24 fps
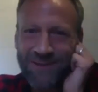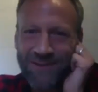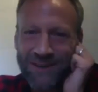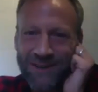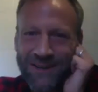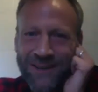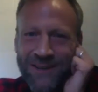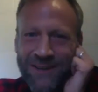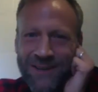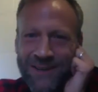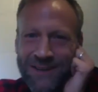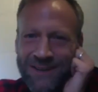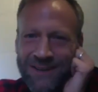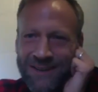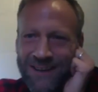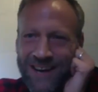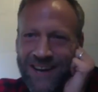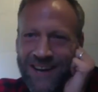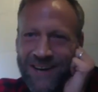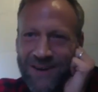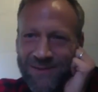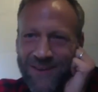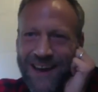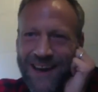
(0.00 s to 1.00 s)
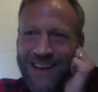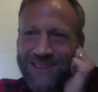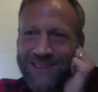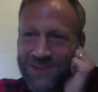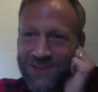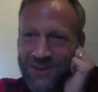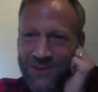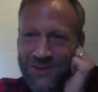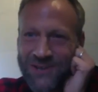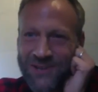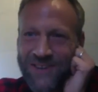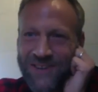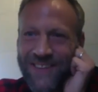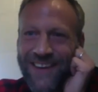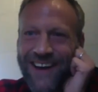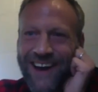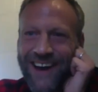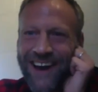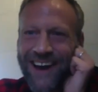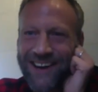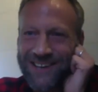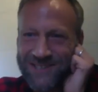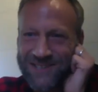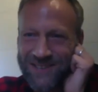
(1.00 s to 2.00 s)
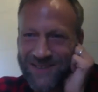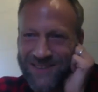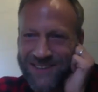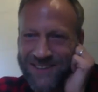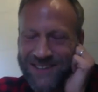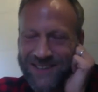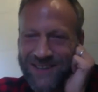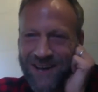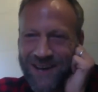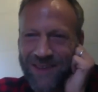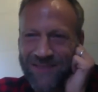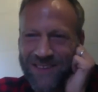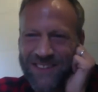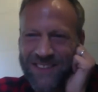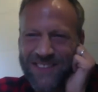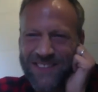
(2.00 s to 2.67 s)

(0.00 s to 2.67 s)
having an effect on you there, because I think the